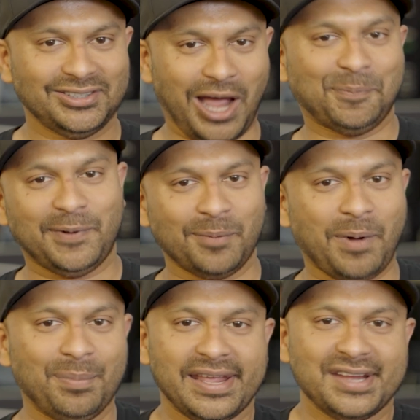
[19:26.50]
top-tier
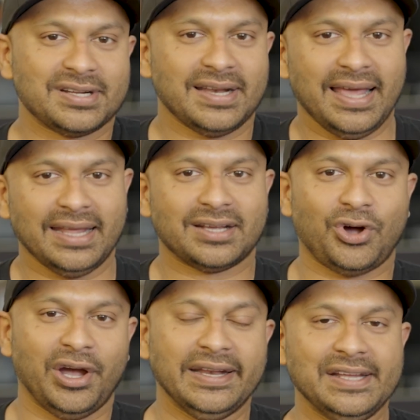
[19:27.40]
publication like
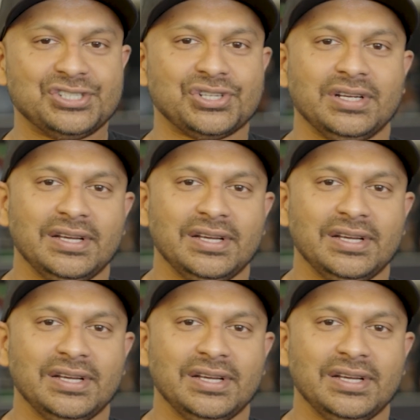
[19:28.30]
Coinage.